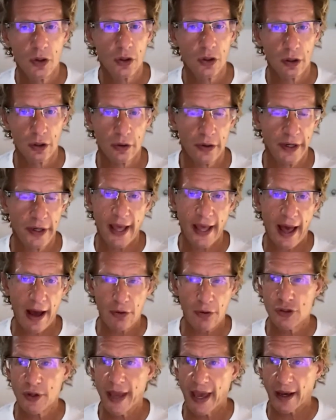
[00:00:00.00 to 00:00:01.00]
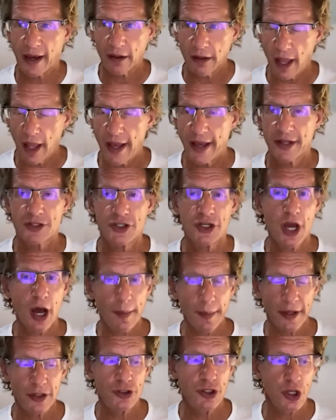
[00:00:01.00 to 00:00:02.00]
learning how to get clients
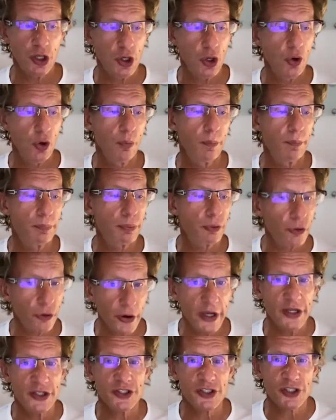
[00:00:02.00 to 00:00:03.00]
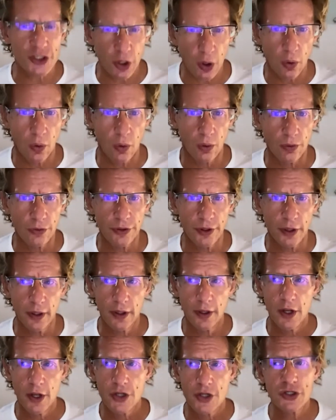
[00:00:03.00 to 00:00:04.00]
coming to you pre-sold
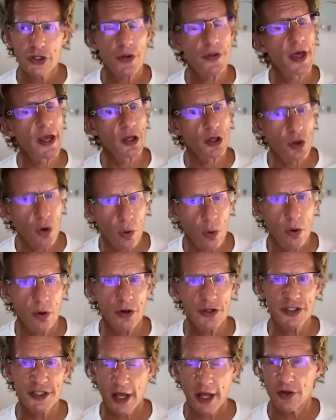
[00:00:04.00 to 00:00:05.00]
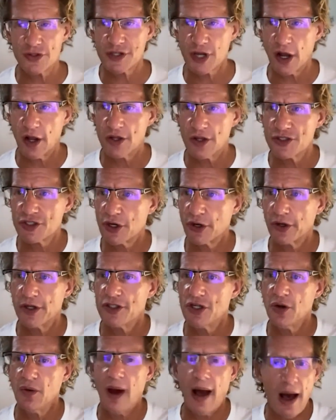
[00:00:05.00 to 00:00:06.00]
so that your sales calls turn
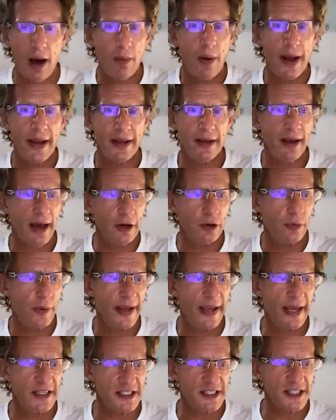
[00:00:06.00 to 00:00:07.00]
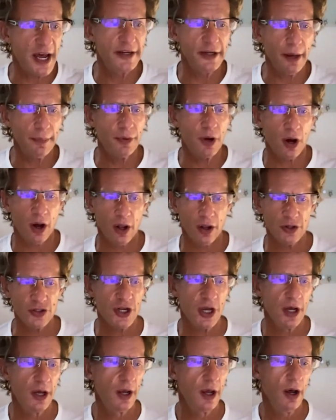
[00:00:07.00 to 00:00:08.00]
into how do I get signed up
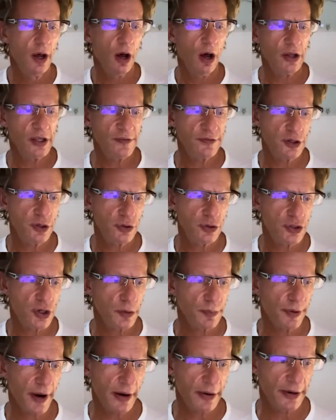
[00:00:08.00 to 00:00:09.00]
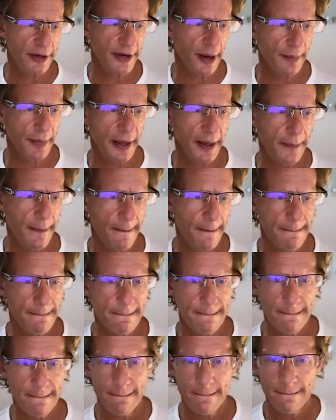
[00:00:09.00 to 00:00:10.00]
calls, all you have to do is go to prouty.me,
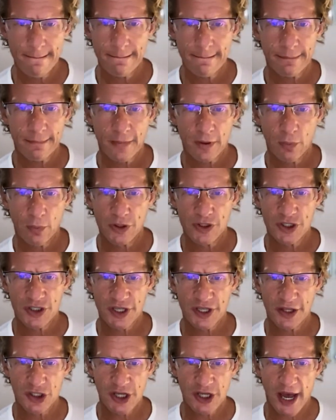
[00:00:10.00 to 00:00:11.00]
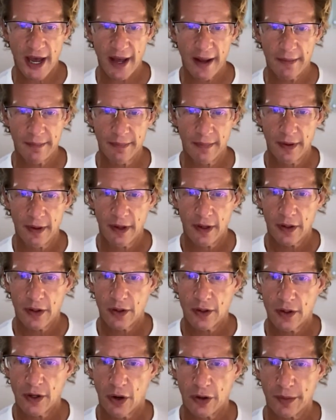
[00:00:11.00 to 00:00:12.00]
which is in the chat.
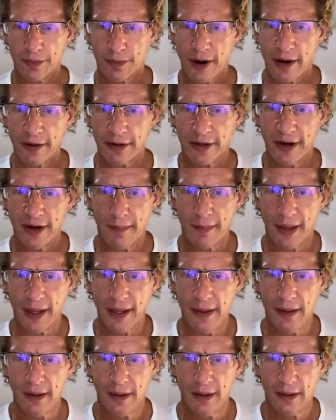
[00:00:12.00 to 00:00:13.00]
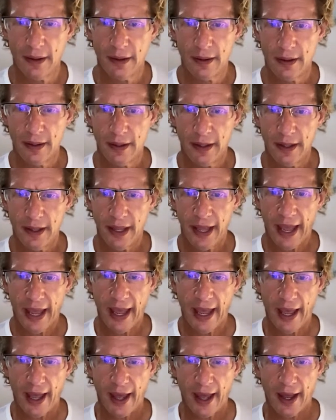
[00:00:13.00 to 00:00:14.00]
Go to prouty.me,
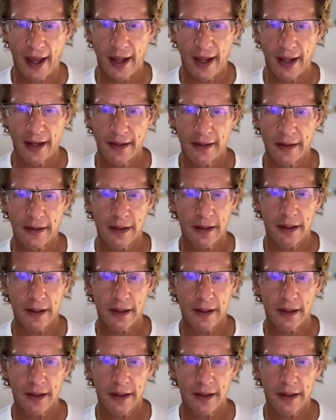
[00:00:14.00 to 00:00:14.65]
and